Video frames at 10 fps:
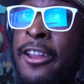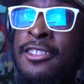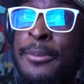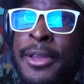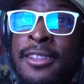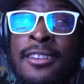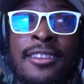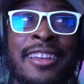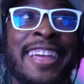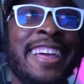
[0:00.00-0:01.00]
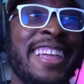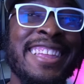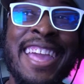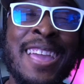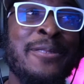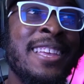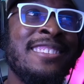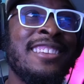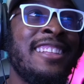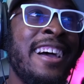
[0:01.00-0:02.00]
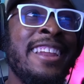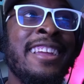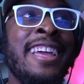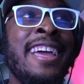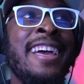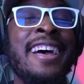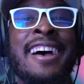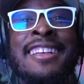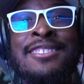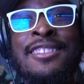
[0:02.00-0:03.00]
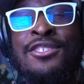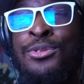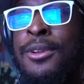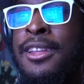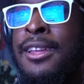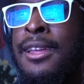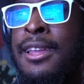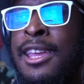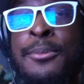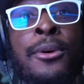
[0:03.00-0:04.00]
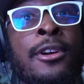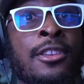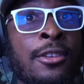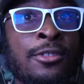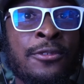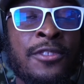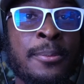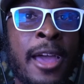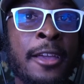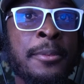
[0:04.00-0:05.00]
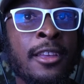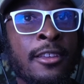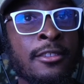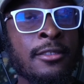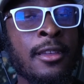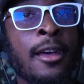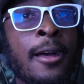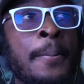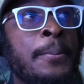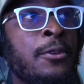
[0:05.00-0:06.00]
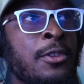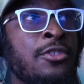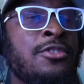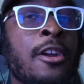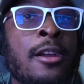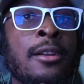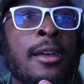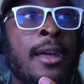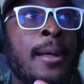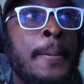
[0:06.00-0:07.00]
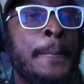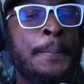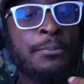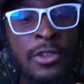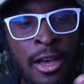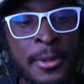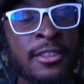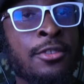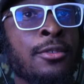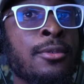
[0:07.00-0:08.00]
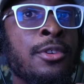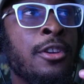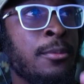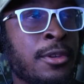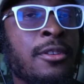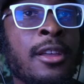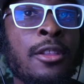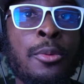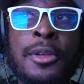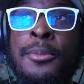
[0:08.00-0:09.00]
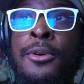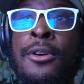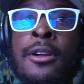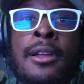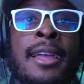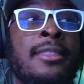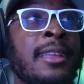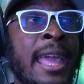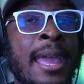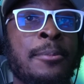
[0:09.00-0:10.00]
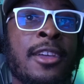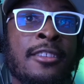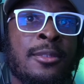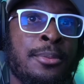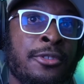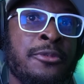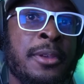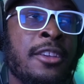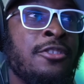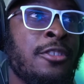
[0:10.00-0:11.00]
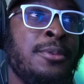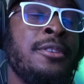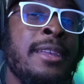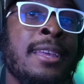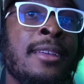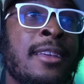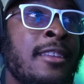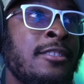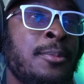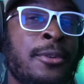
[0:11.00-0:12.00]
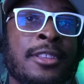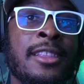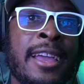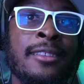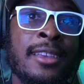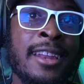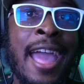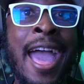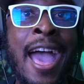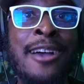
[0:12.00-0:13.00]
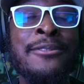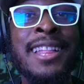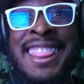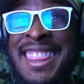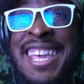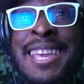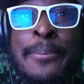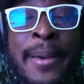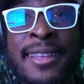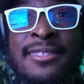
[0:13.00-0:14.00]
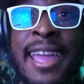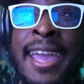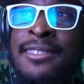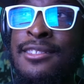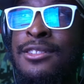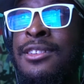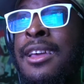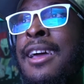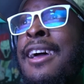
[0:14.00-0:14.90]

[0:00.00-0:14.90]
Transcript: honest opinion, the game is declining. So they just want to get more user feedback, because when you start coming to your community a little bit more, the game does improve, because your community is more than likely going to have the best answers.